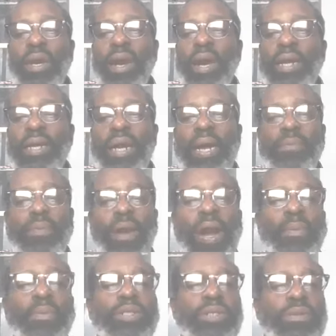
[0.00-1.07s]
I, I
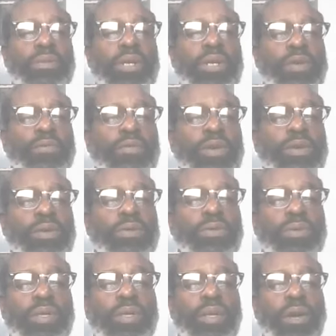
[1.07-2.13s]
promise you, if you
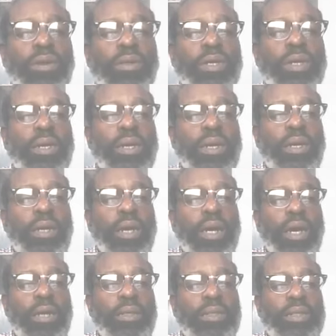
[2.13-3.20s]
would only
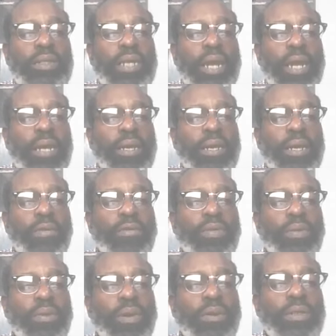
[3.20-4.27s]
uh, today, if
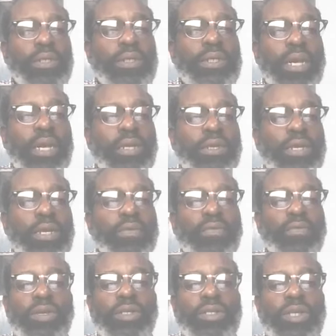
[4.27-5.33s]
you only today give
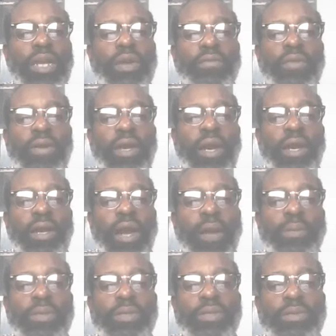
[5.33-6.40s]
yourself an
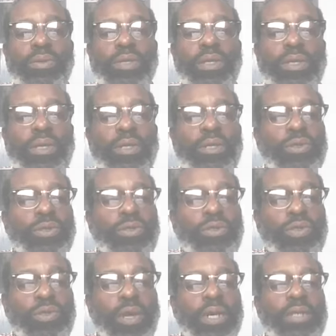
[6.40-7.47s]
opportunity to
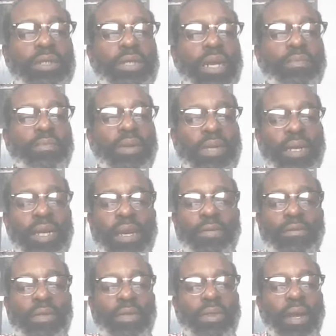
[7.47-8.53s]
trust and believe
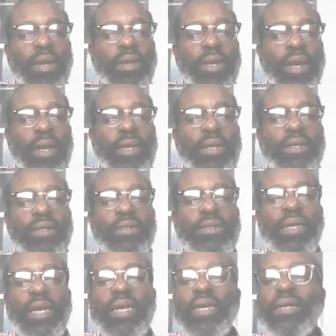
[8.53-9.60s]
that, that he is
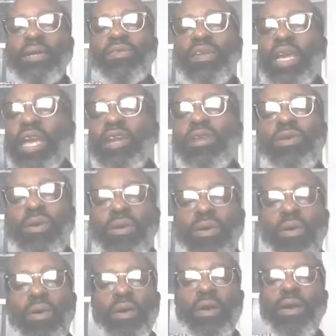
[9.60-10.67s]
that he is in your
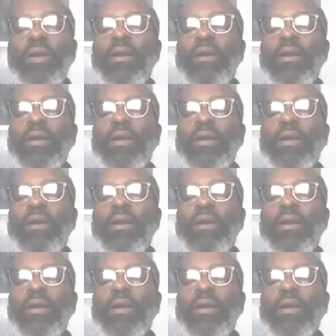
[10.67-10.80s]
corner.